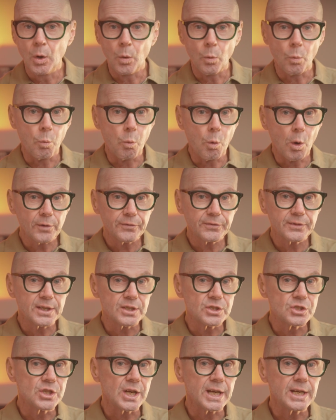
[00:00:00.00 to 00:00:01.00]
what the
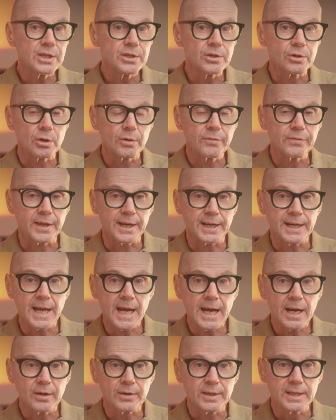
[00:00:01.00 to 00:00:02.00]
gender of the
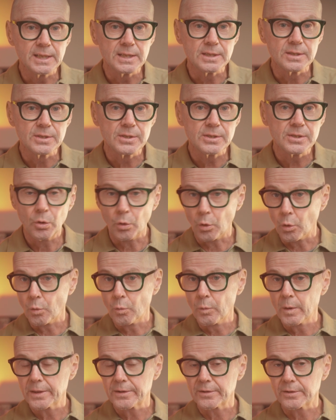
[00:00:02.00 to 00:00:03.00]
noun is or
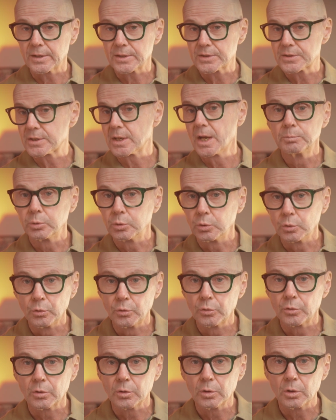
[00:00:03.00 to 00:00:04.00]
whether it's
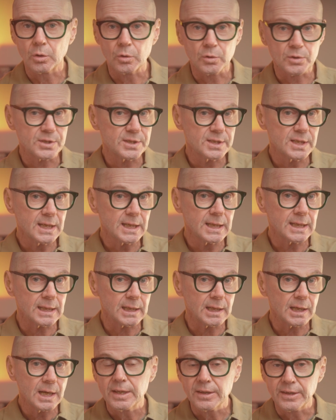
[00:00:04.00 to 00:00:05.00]
plural or singular,